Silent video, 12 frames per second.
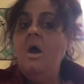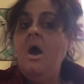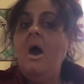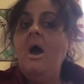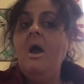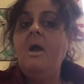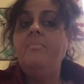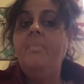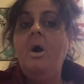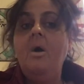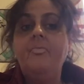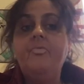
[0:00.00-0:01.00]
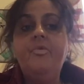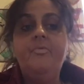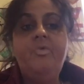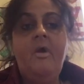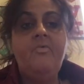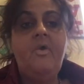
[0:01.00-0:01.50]
I um,
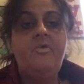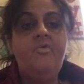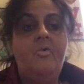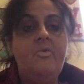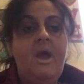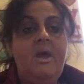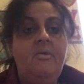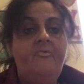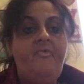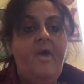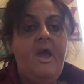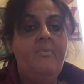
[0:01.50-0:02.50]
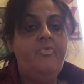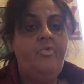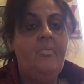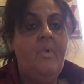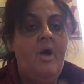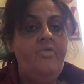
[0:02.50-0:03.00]
sometimes I donate if I have too
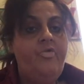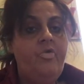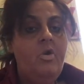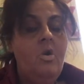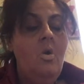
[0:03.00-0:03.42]
much,